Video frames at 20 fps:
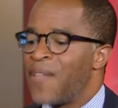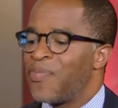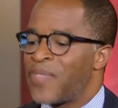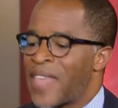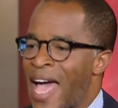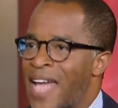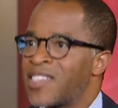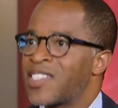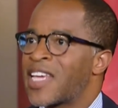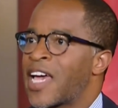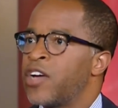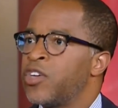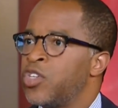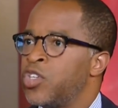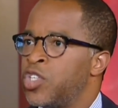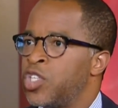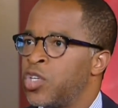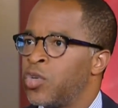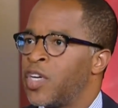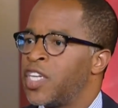That's how you
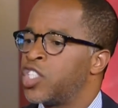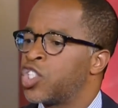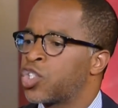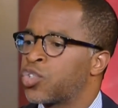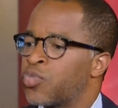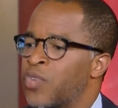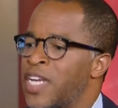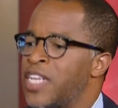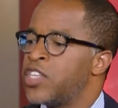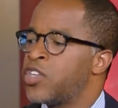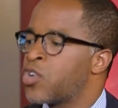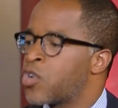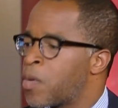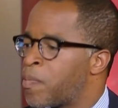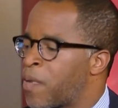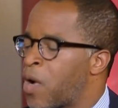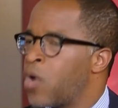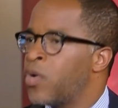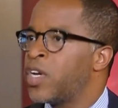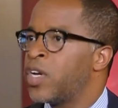do it. Treat your
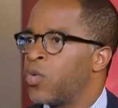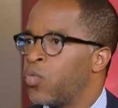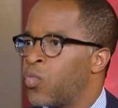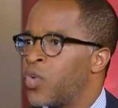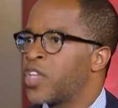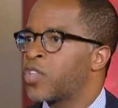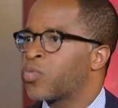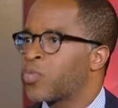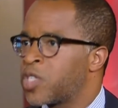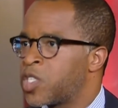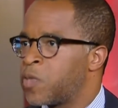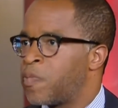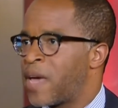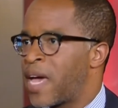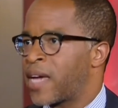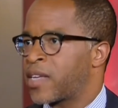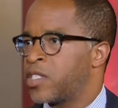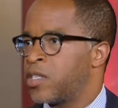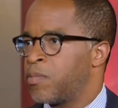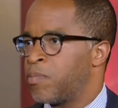opponent with
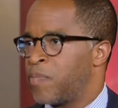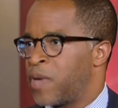respect.